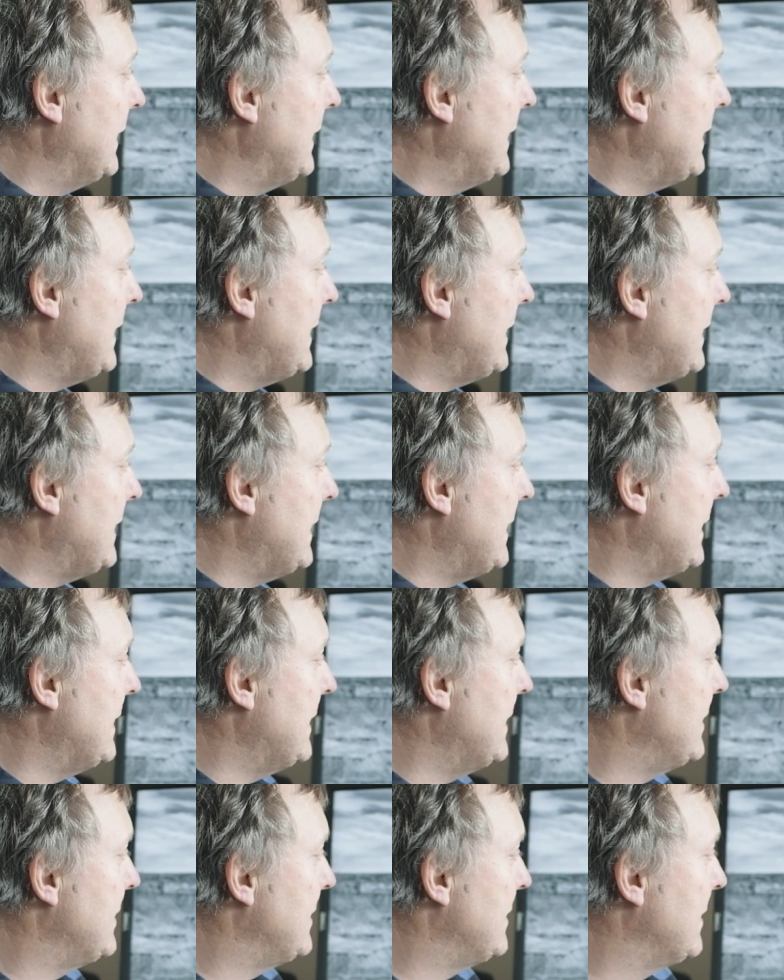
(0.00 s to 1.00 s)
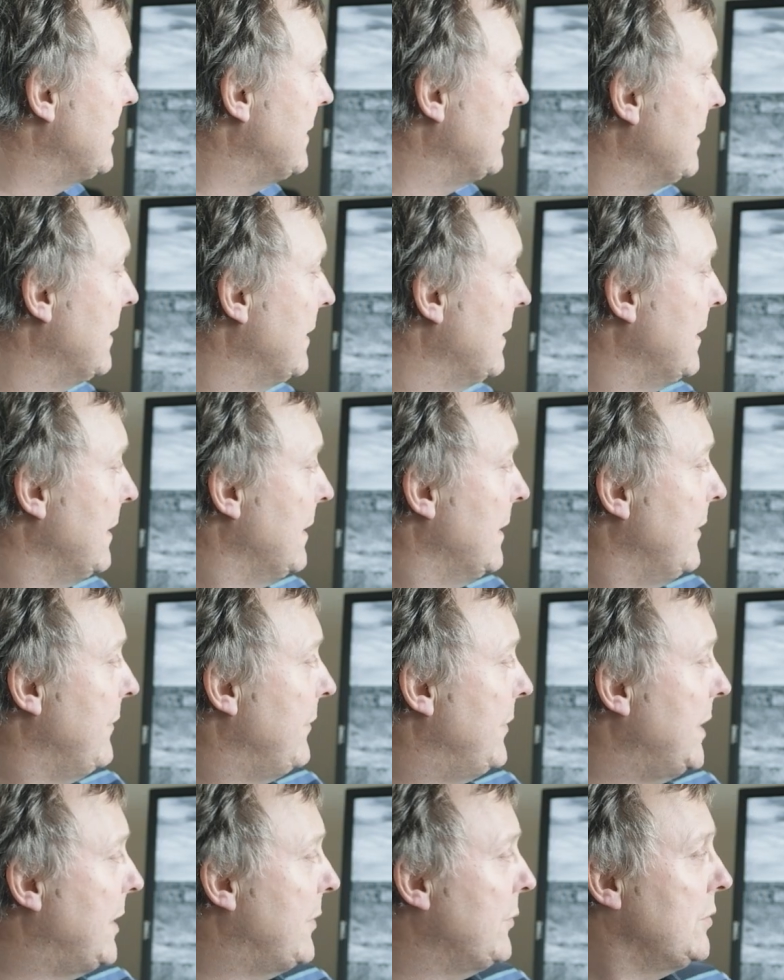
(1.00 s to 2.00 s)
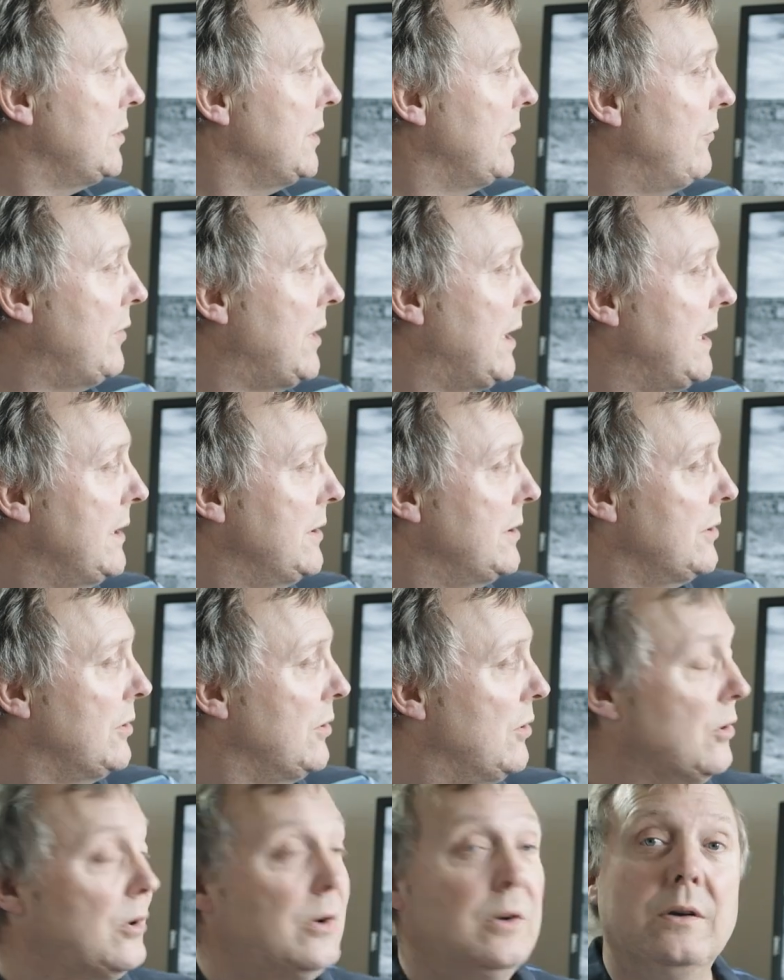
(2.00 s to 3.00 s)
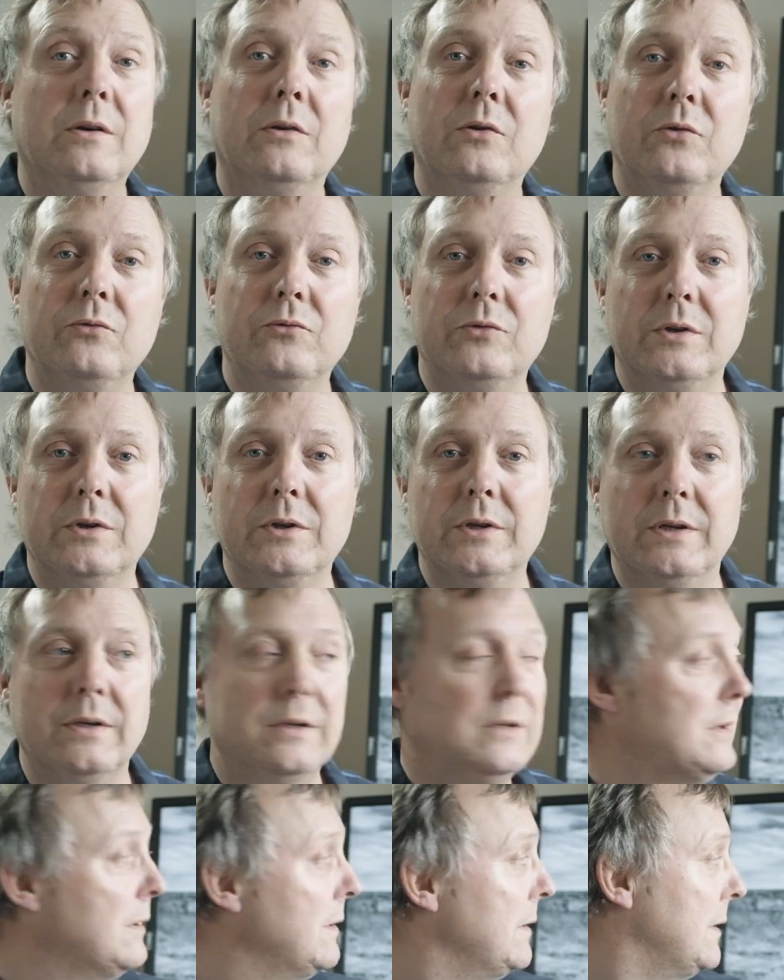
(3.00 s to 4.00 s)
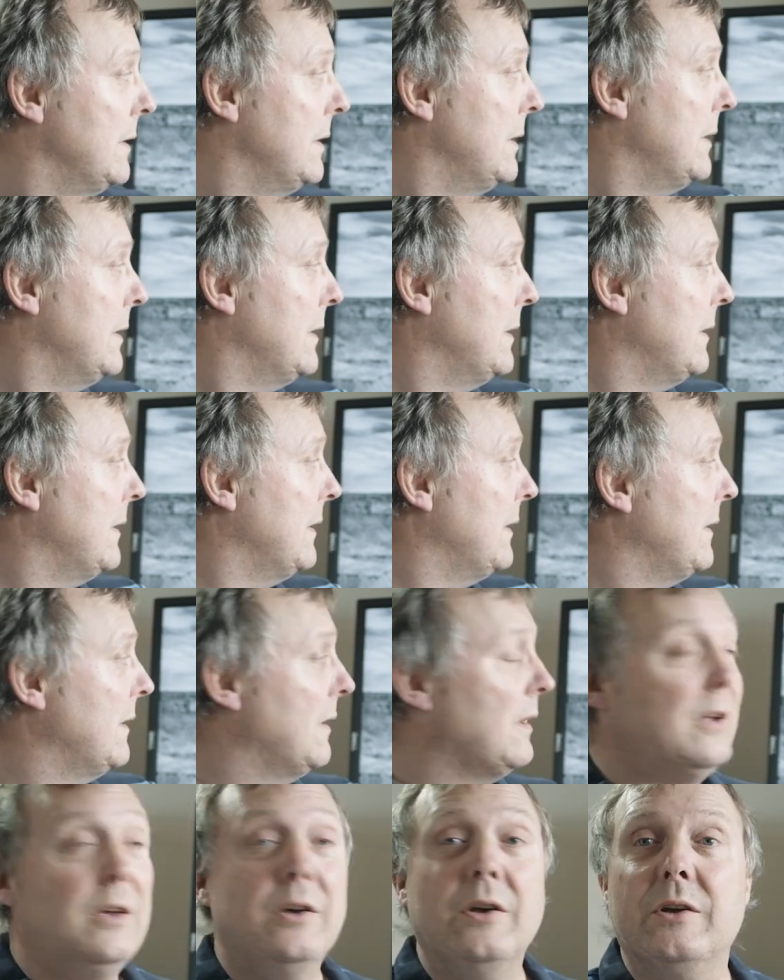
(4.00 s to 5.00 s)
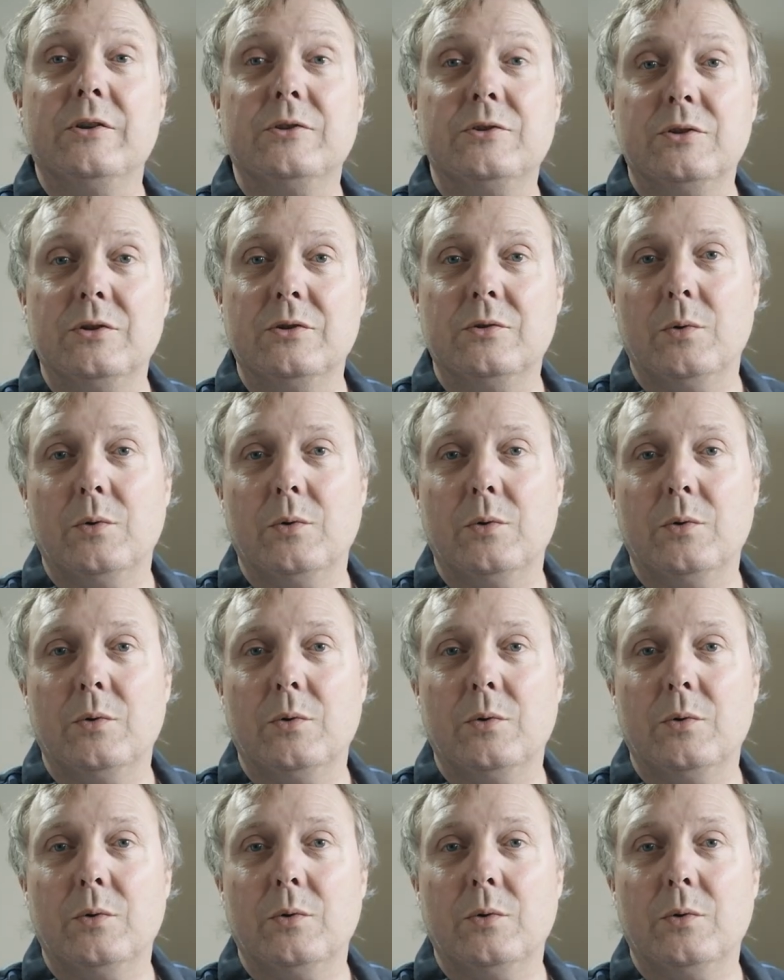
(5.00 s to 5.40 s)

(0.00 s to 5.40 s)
is frequency range is 100 hertz to